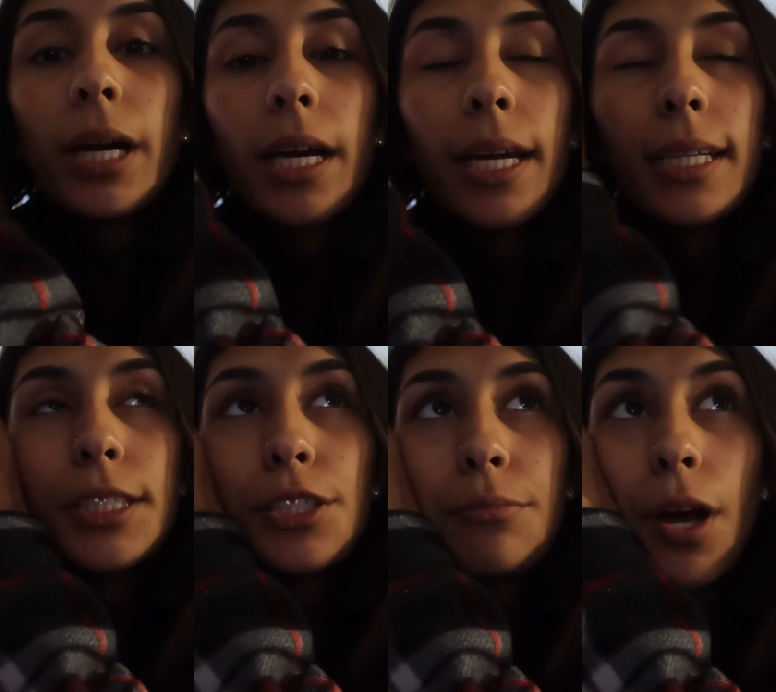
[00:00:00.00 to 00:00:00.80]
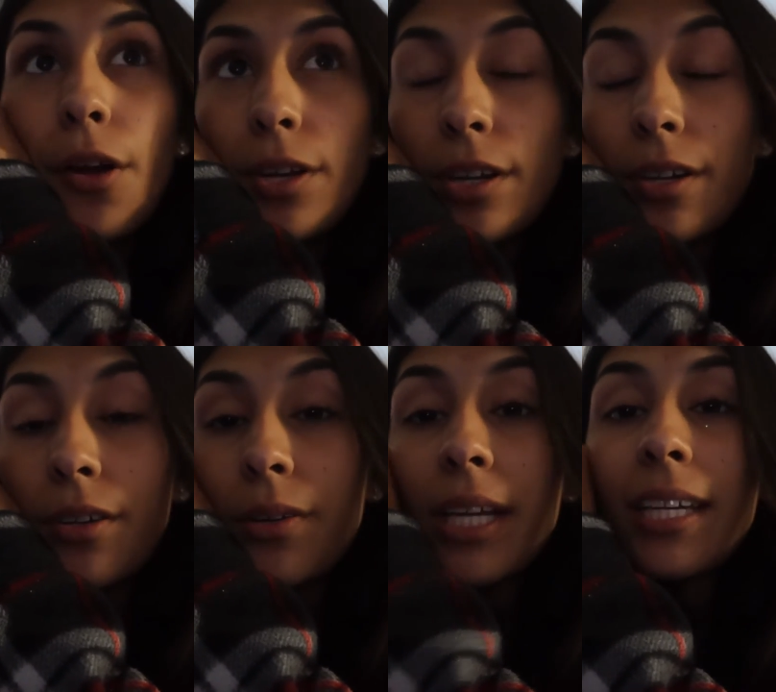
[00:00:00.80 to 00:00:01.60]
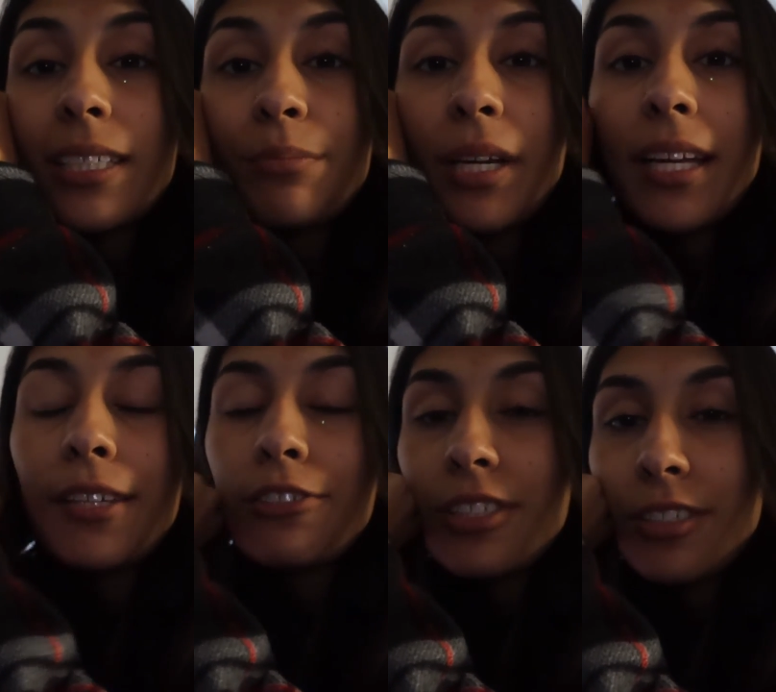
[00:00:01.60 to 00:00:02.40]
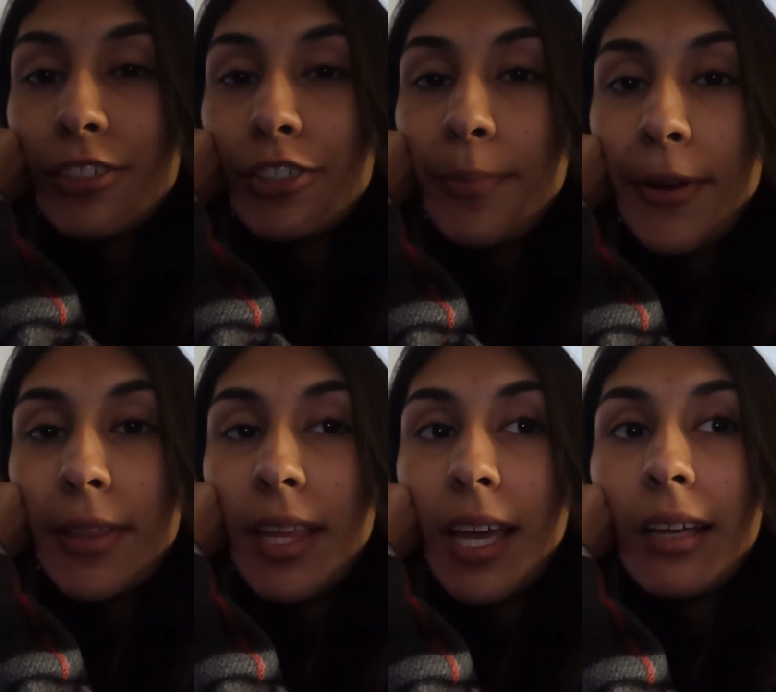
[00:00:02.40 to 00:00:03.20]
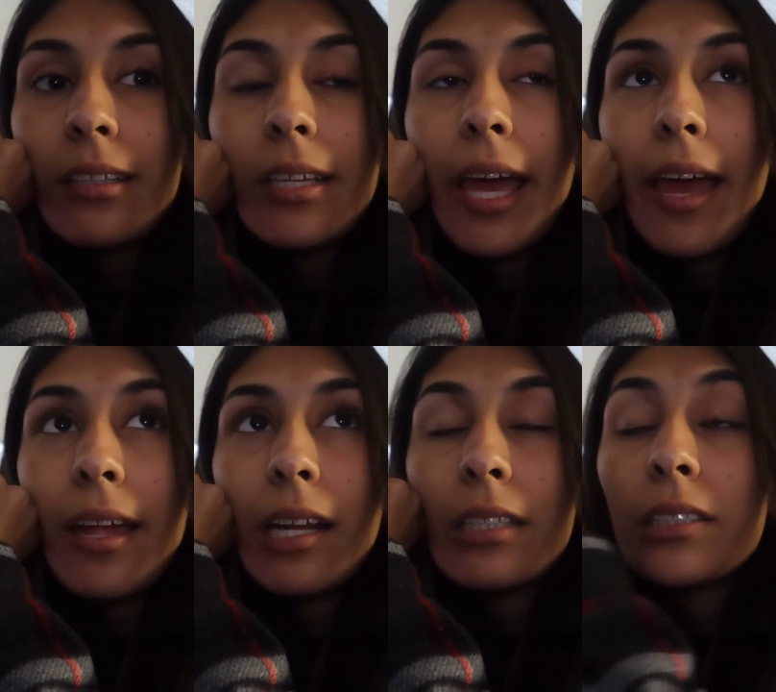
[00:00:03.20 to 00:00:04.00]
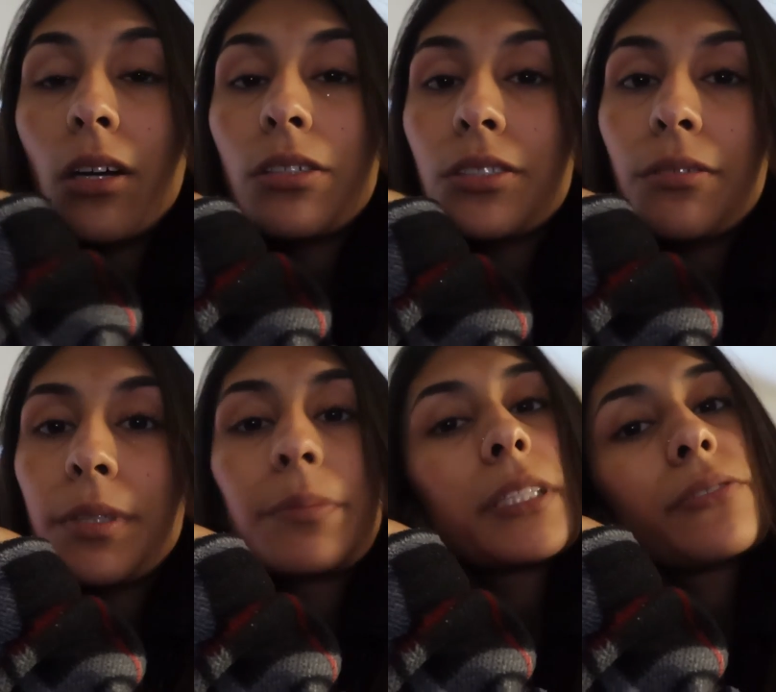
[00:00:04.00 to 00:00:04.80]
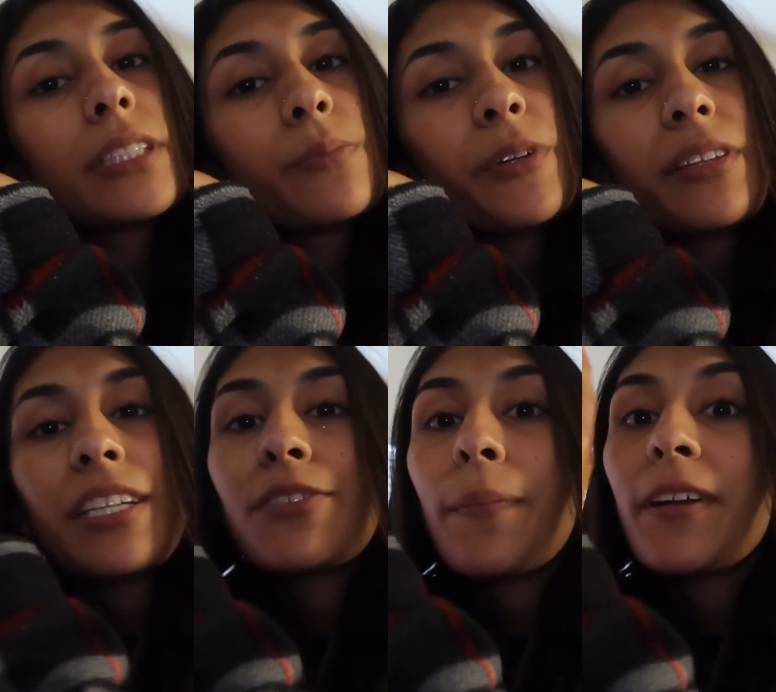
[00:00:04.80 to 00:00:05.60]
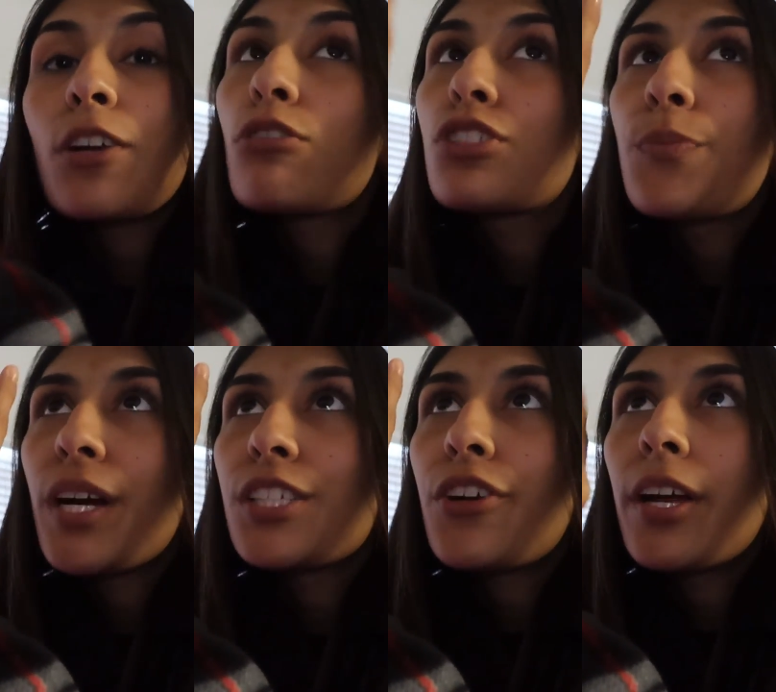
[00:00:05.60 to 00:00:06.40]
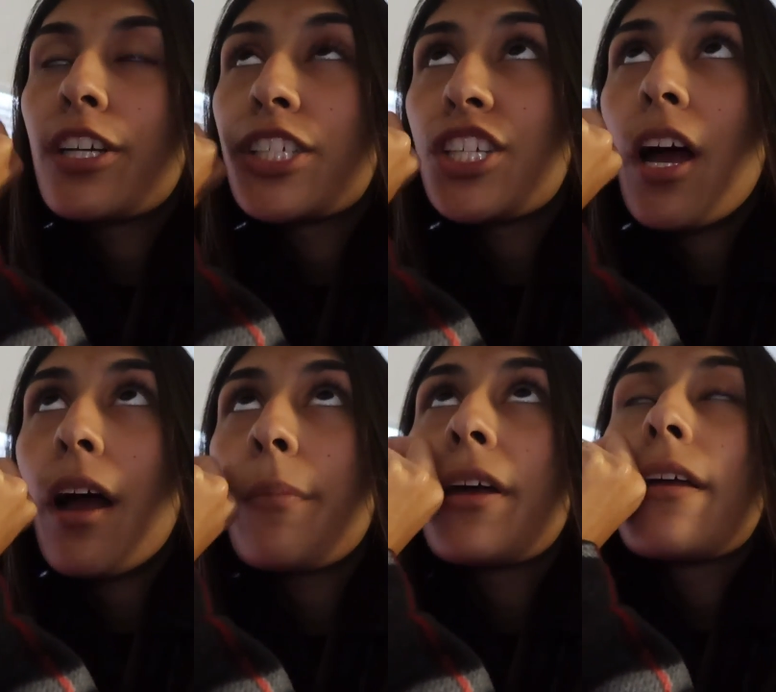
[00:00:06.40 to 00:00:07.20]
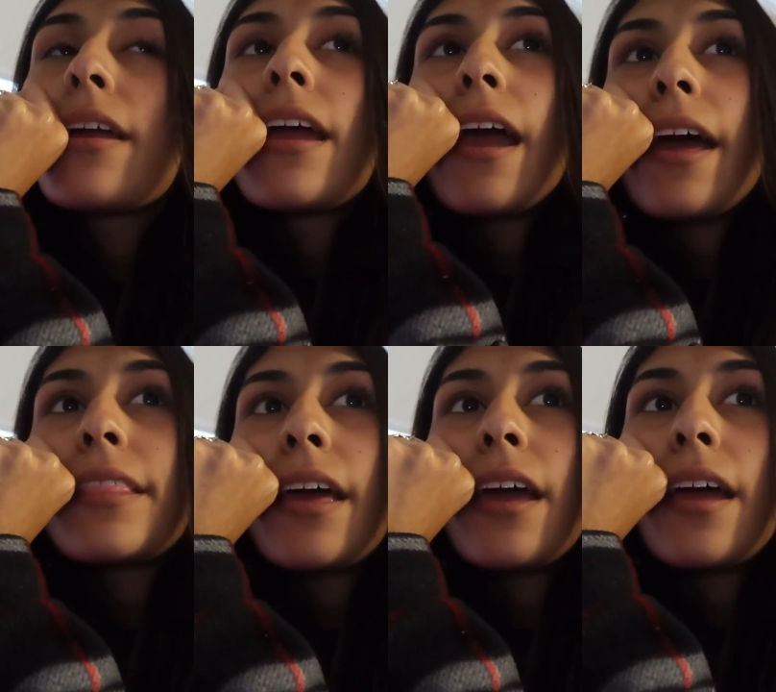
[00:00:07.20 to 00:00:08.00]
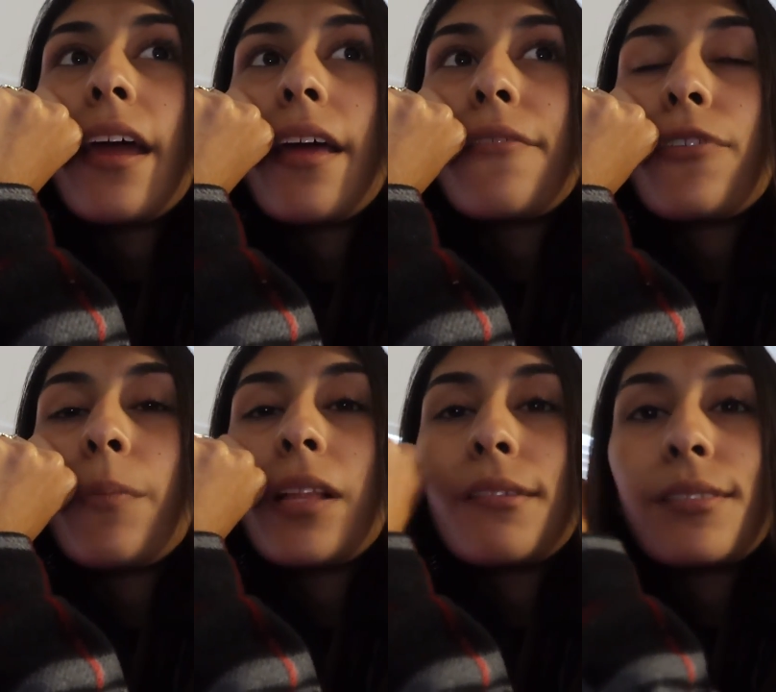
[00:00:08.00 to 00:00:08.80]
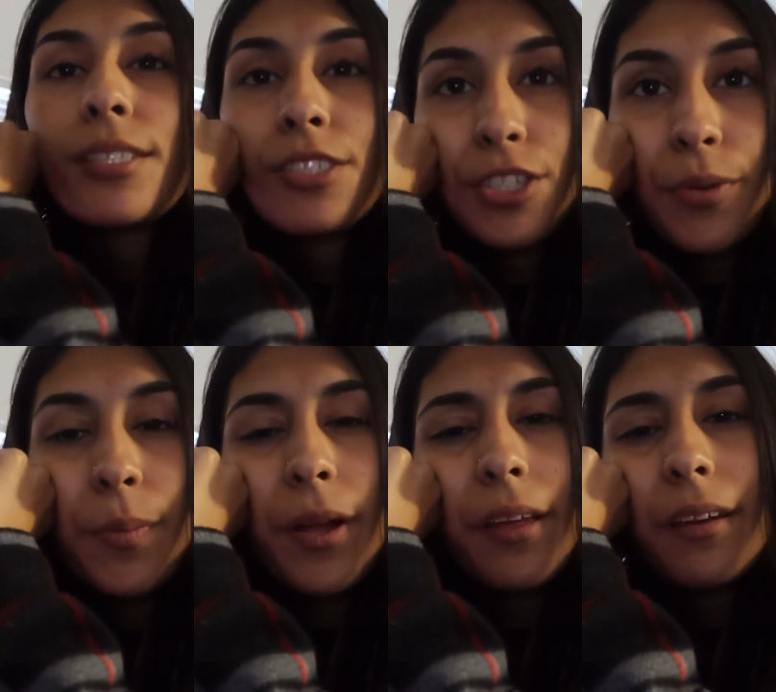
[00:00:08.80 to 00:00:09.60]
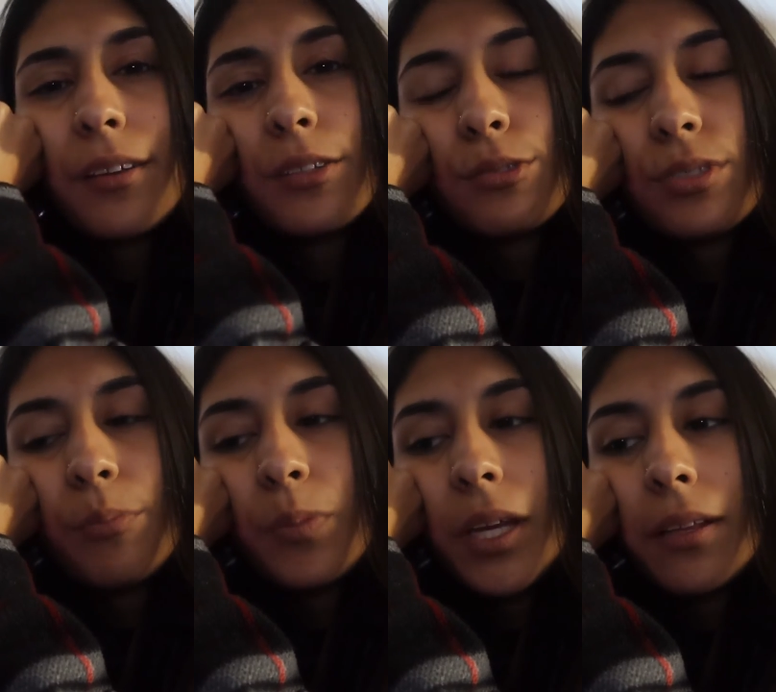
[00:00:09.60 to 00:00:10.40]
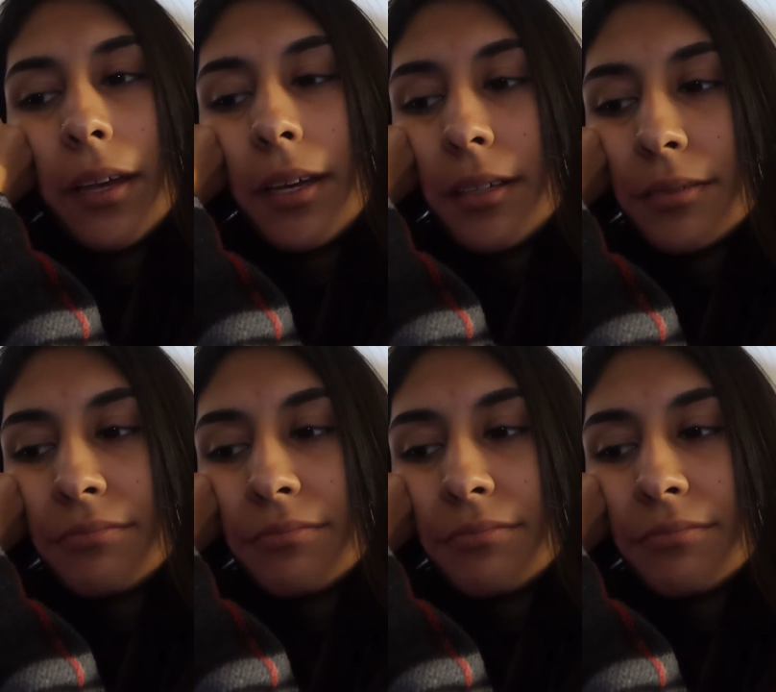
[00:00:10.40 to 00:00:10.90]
but tomorrow is my little sister's birthday and it's also my best friend's birthday, so I'm gonna go surprise her at her job And then for my little sister, we're probably gonna do something like,